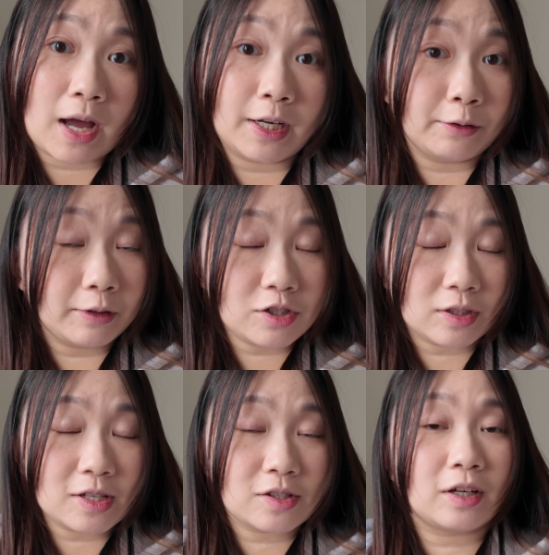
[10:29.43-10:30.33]
I
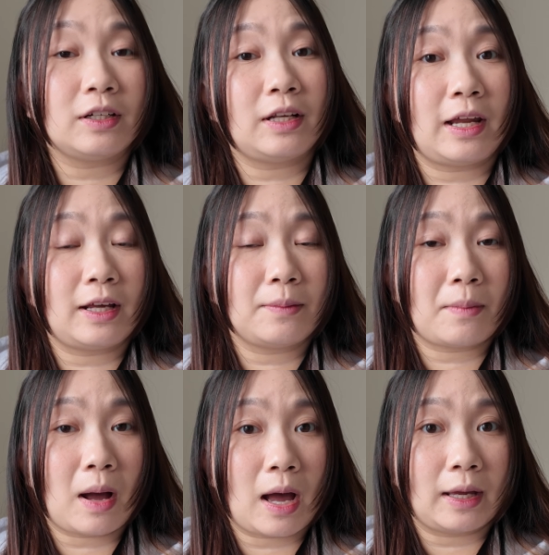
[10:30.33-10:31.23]
originally started knitting
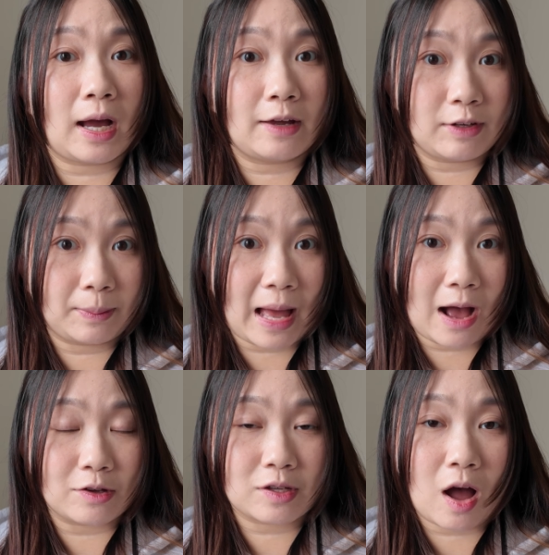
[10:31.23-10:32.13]
my ivy
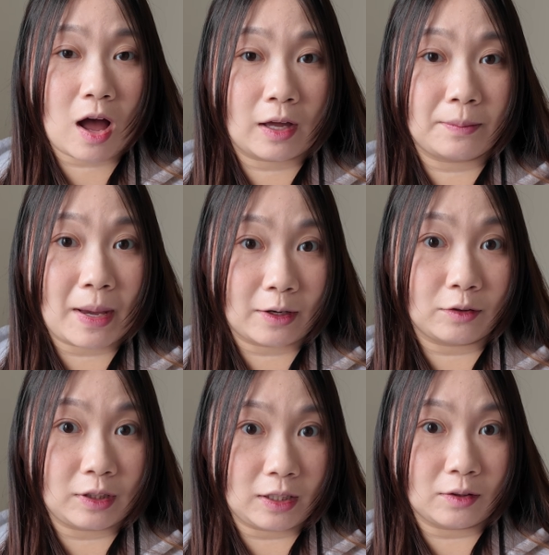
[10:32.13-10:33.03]
blouse on
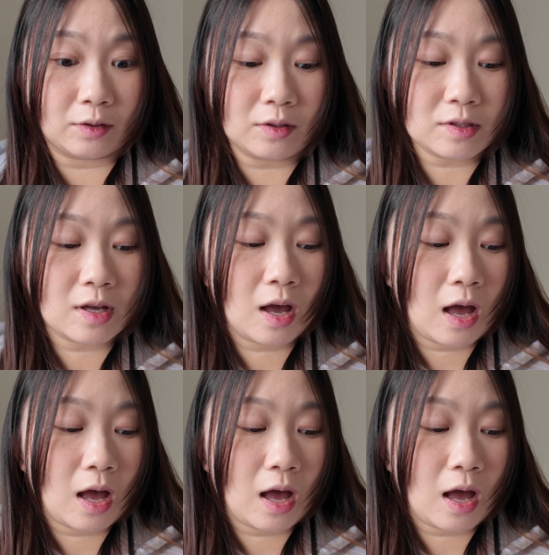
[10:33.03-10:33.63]
metal needles,